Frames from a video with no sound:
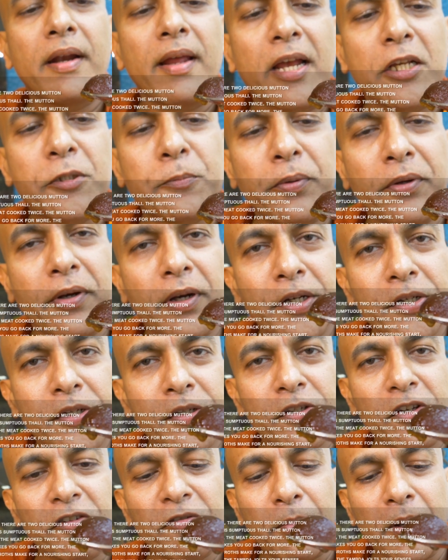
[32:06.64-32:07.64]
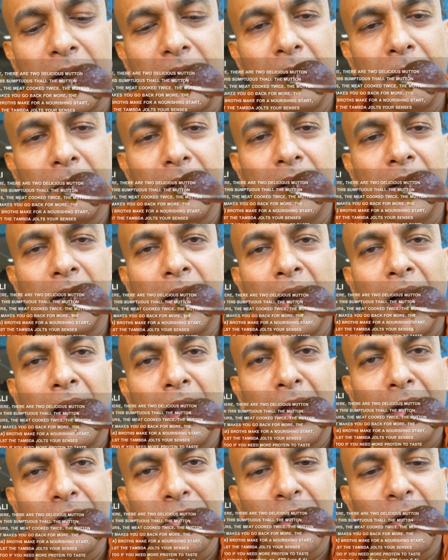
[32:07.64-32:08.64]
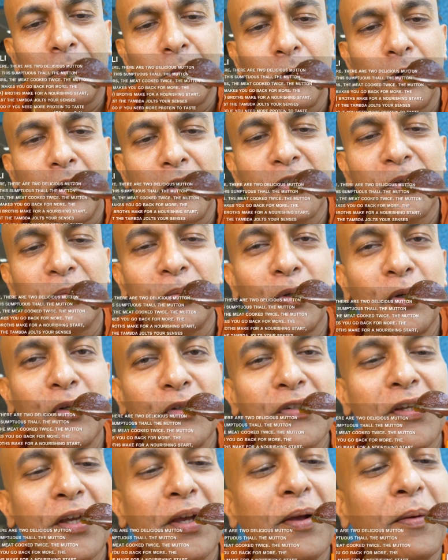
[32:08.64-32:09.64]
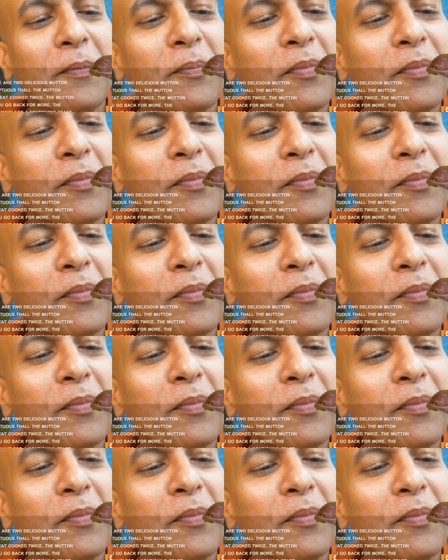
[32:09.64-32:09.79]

had aspirations of becoming a kala jamun, I suppose.